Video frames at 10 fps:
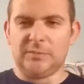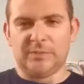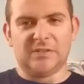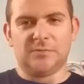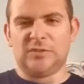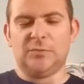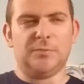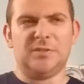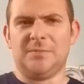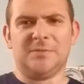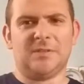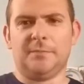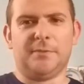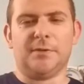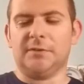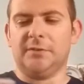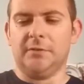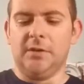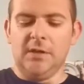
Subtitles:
but this was super cheap. It was like $1 or $2.